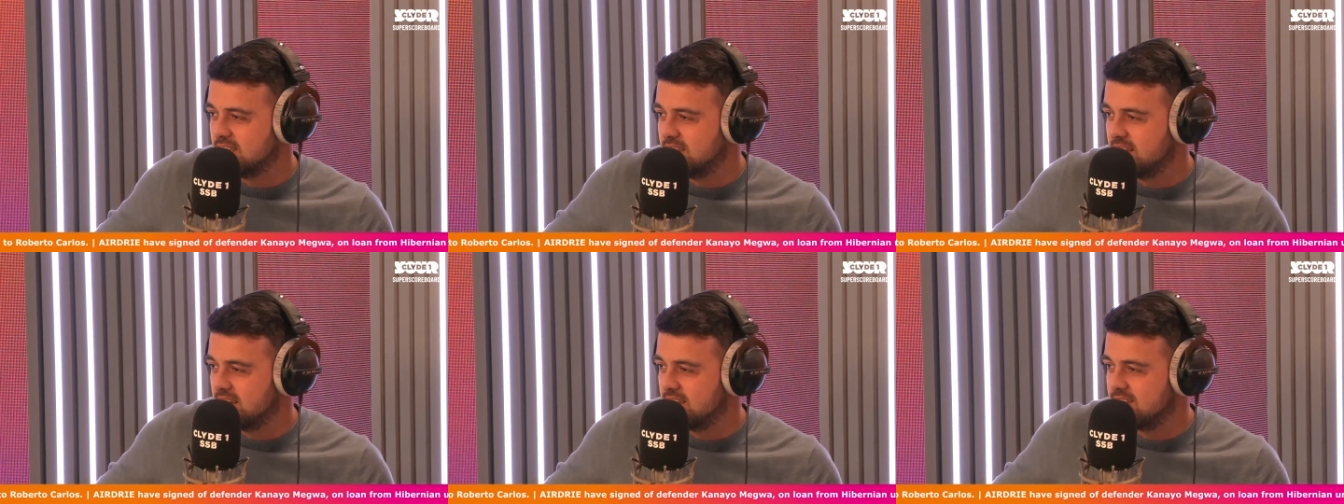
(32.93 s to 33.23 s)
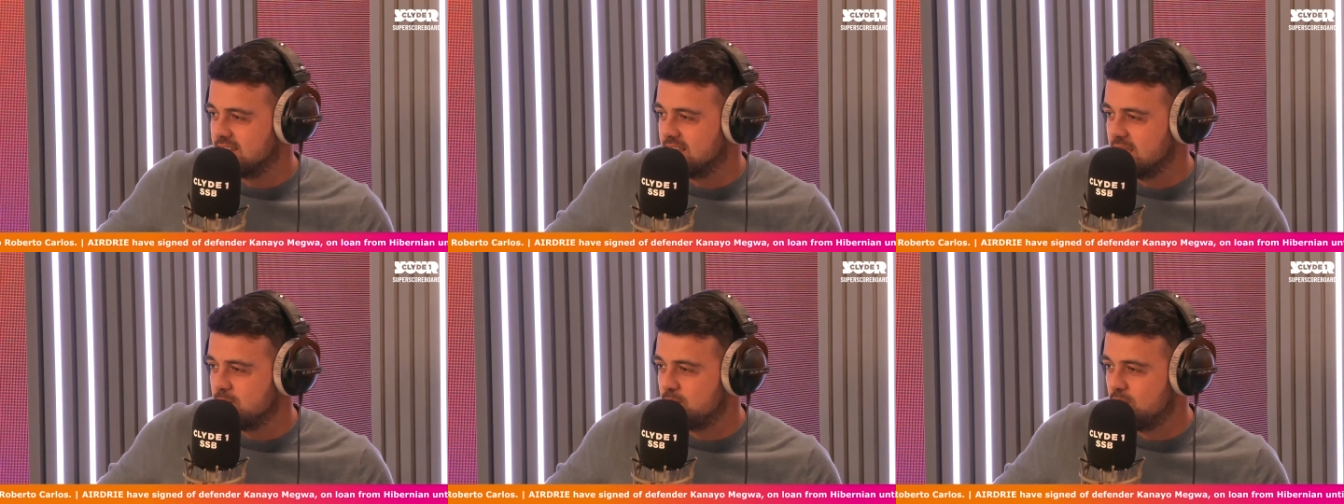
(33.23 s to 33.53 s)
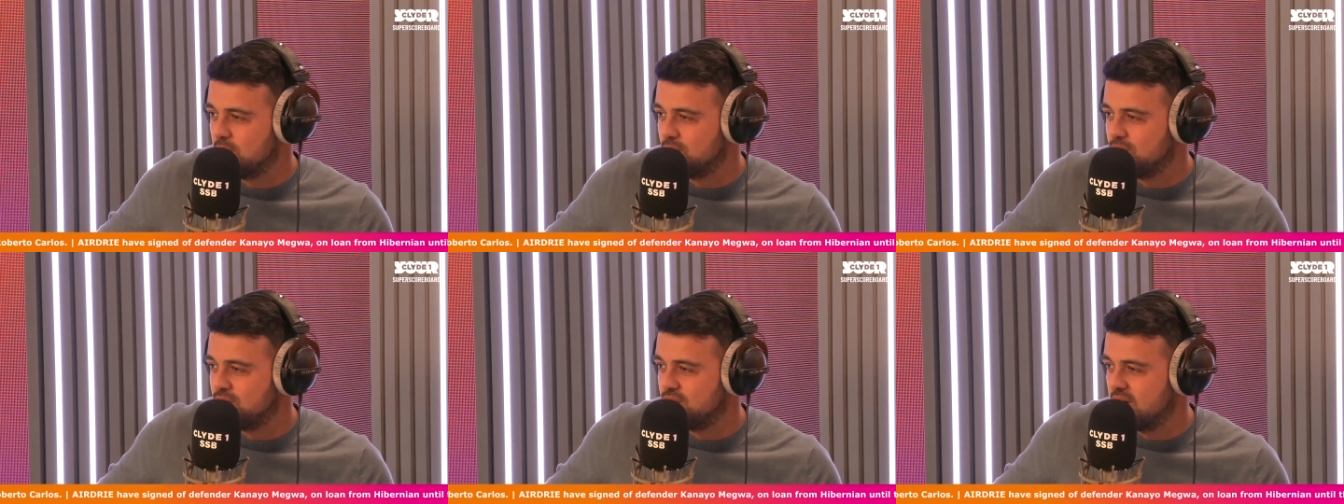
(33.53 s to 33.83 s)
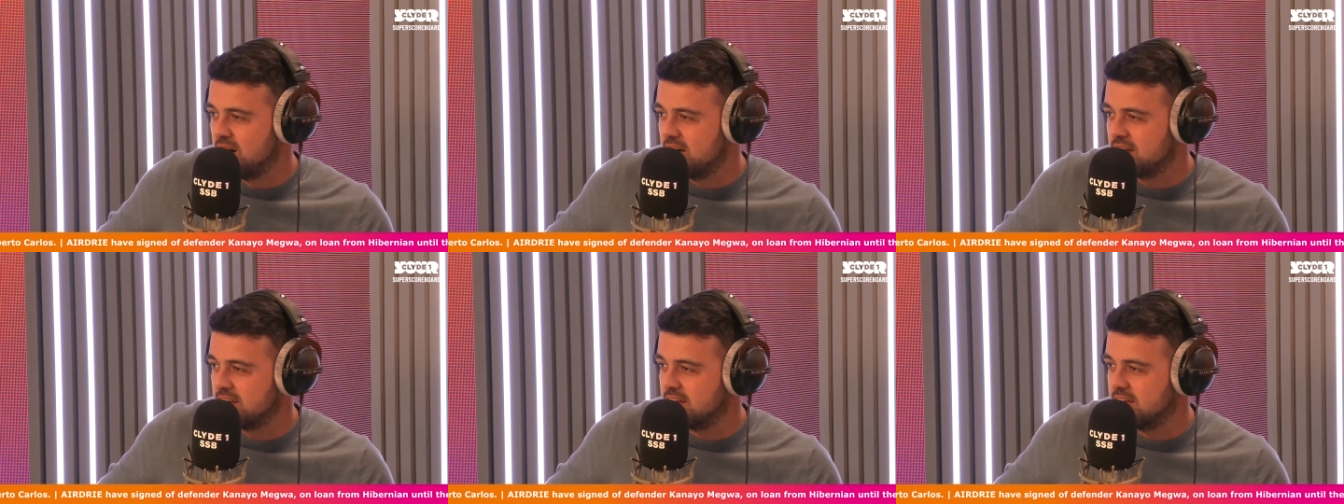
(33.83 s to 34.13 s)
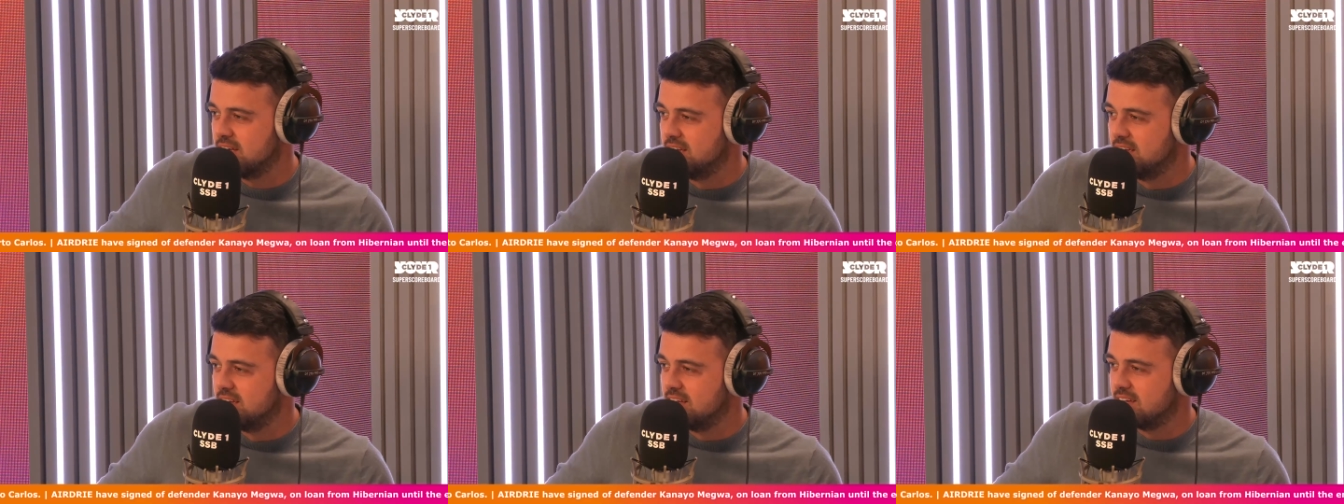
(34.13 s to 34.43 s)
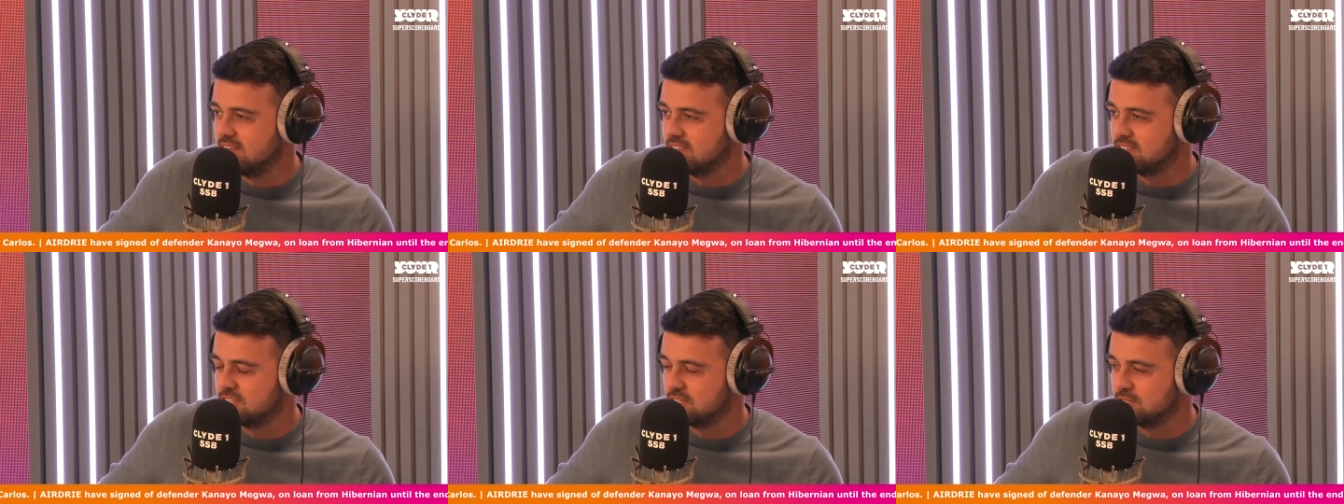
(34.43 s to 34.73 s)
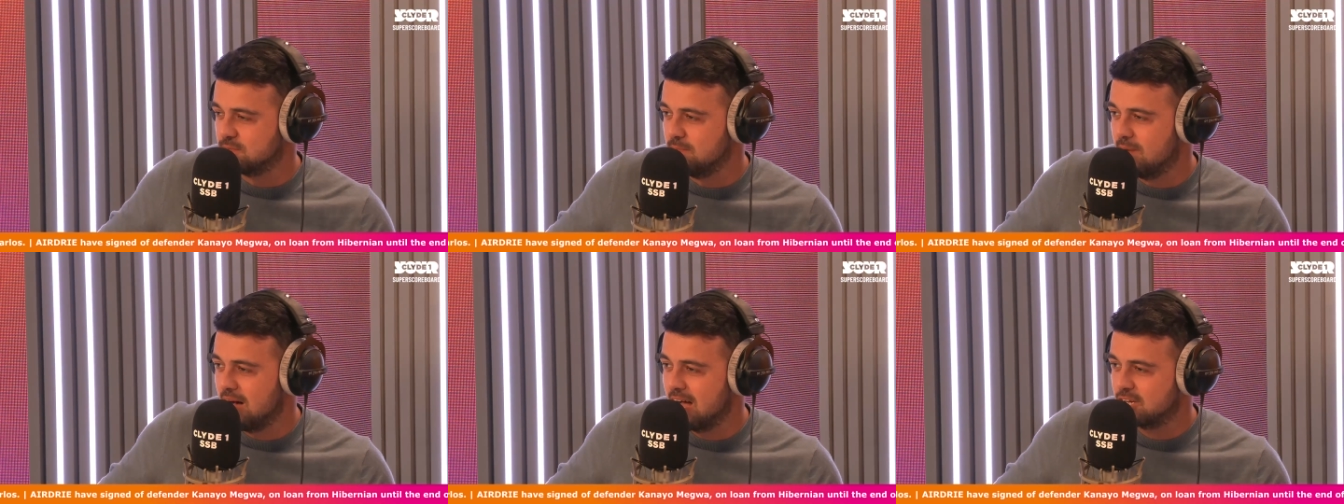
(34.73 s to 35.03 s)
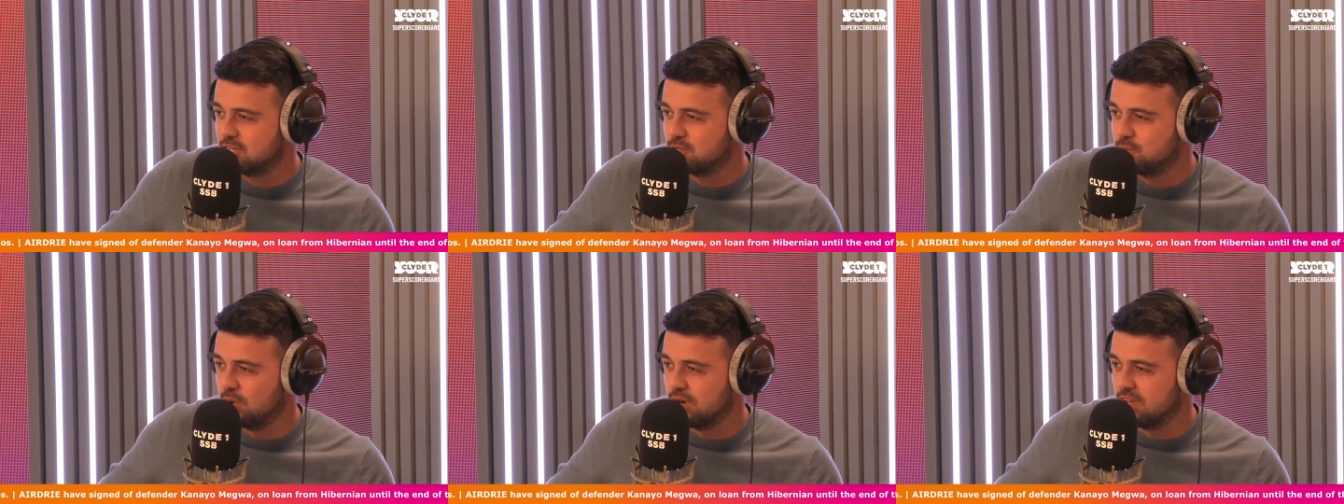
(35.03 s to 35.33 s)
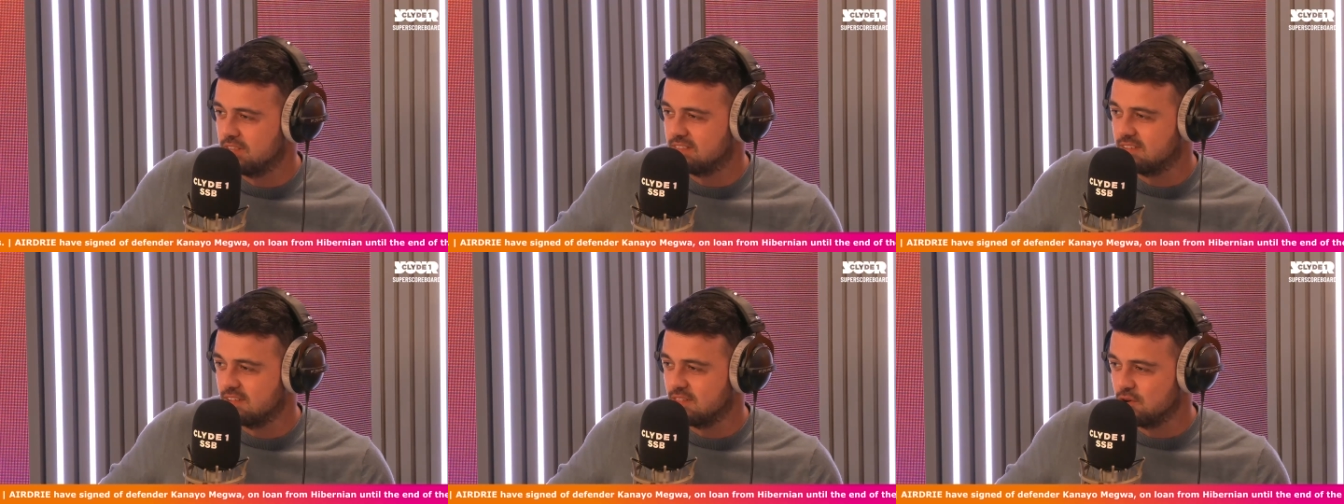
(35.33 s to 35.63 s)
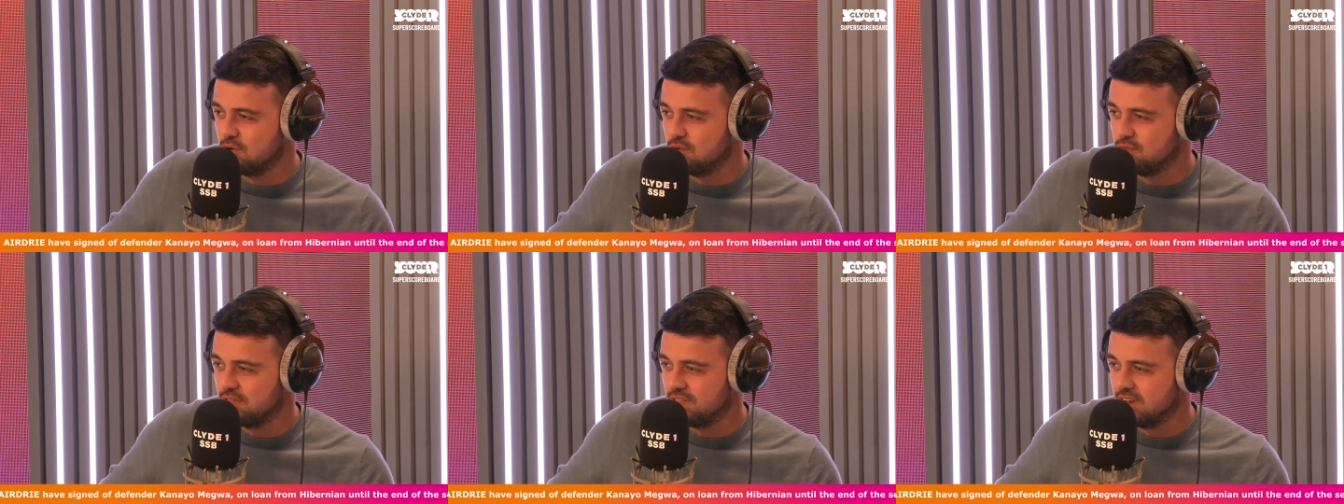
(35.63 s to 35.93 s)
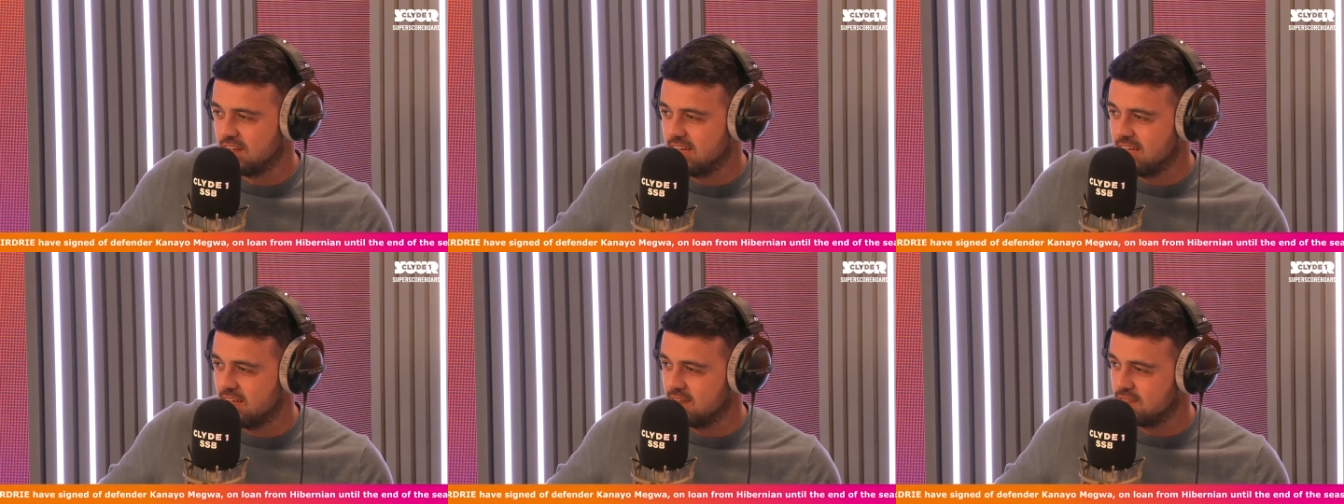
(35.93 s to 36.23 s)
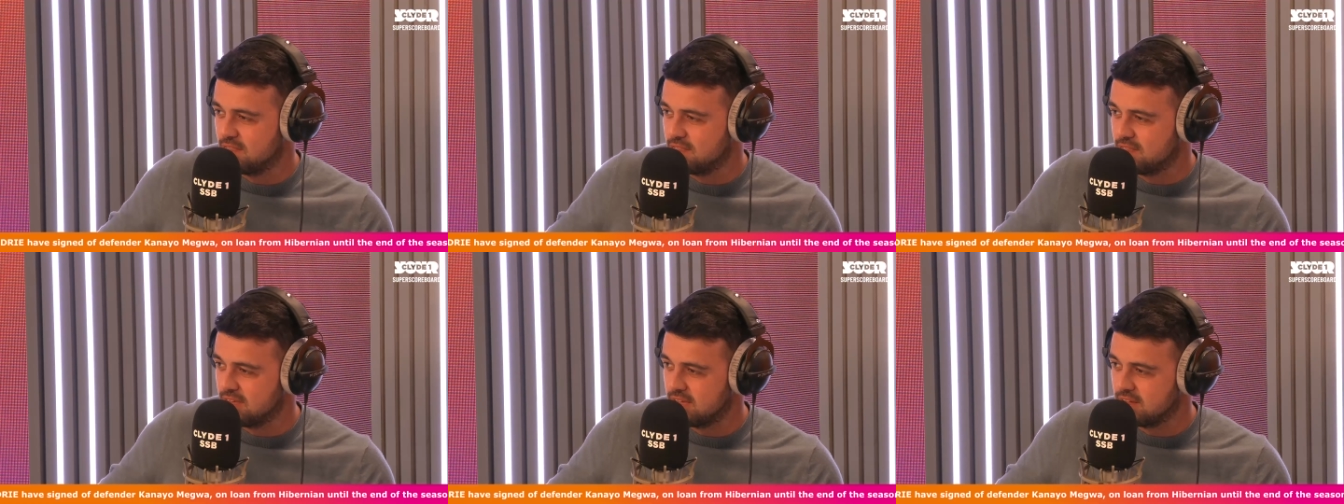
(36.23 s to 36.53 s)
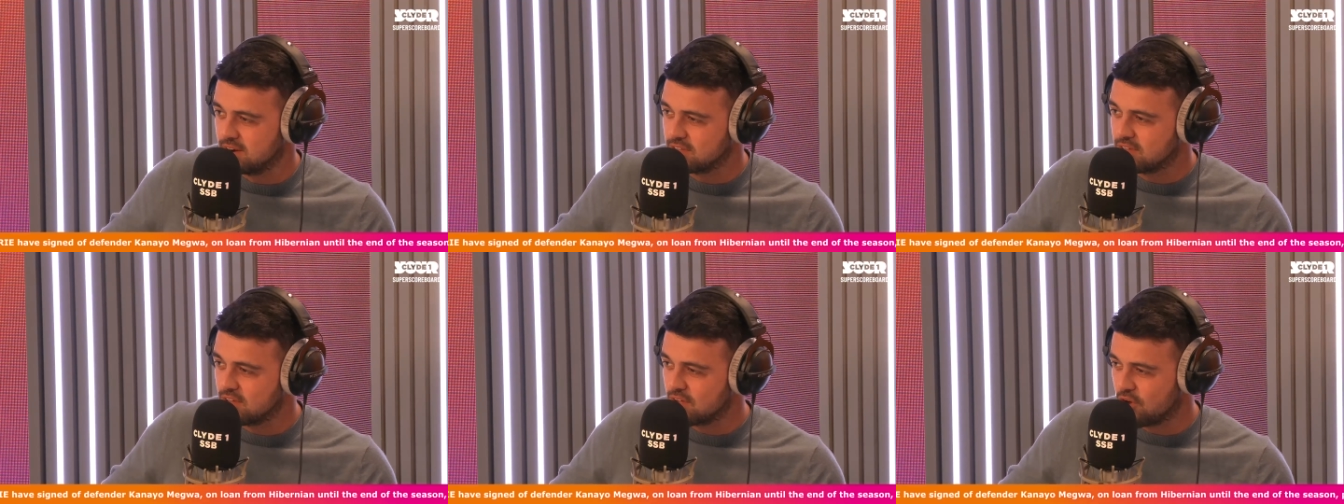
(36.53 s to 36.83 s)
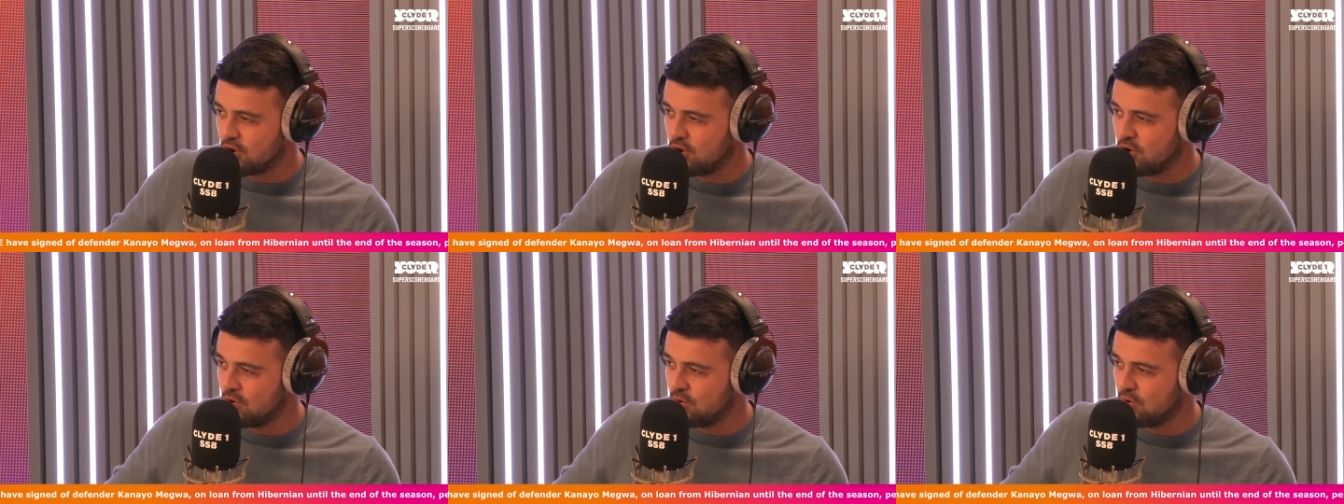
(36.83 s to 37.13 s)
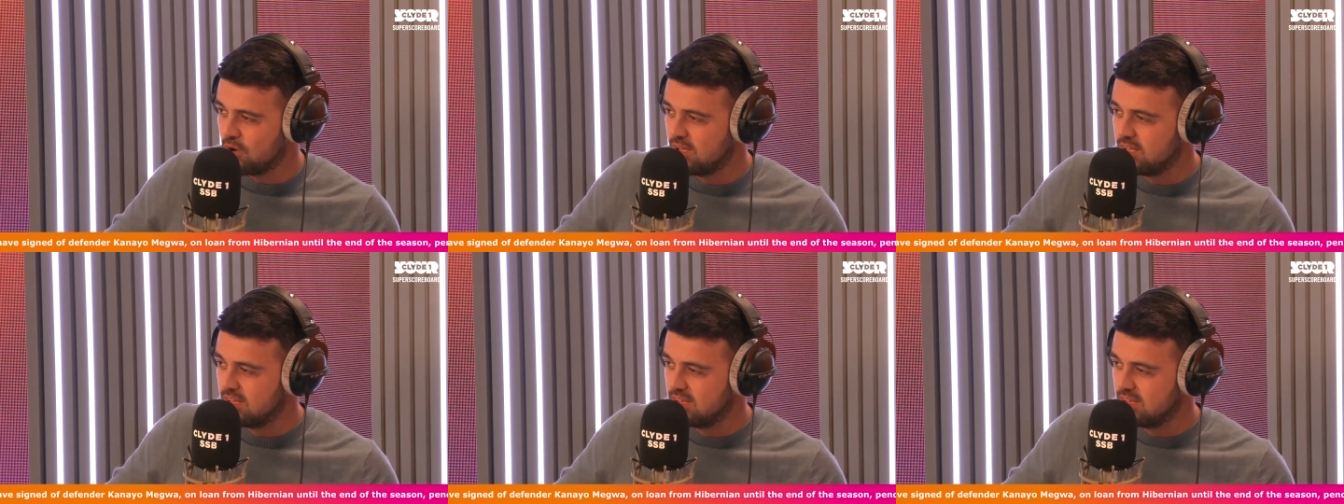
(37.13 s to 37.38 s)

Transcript: Dante Polvara has smashed one into the roof of the net, and there you go.